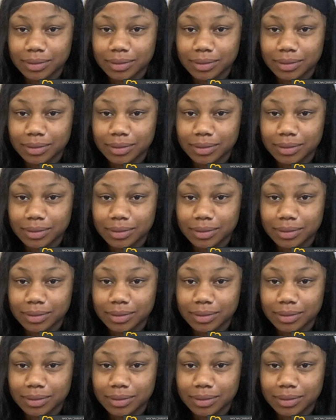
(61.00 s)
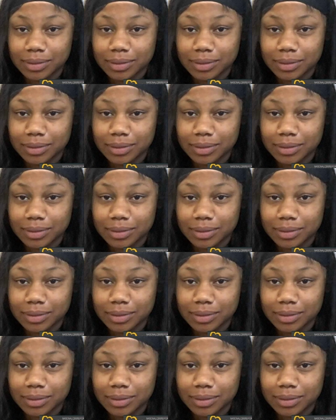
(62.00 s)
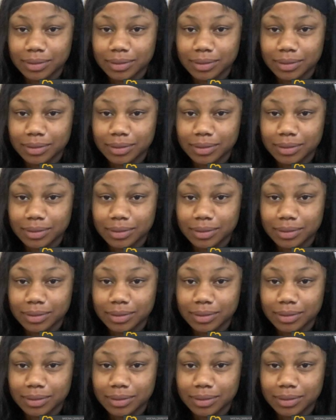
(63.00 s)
This is a still picture; no speech is visible.